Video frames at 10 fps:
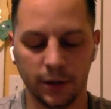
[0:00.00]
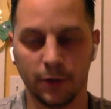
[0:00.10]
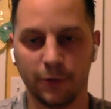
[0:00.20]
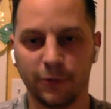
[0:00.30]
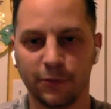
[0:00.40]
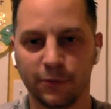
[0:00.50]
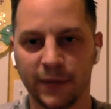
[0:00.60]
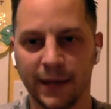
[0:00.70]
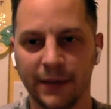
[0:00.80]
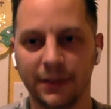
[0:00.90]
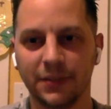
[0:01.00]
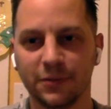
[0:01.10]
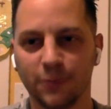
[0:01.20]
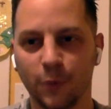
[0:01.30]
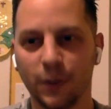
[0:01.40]
You know,
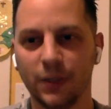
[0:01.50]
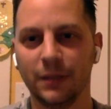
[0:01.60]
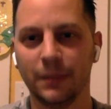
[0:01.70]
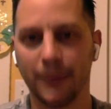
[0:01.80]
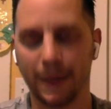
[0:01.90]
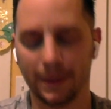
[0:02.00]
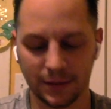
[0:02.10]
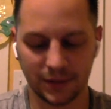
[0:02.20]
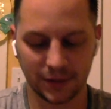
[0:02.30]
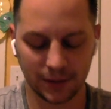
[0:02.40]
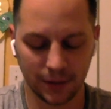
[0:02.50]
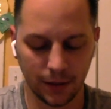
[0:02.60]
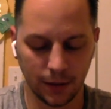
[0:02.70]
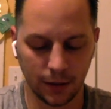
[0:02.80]
90s foily madness.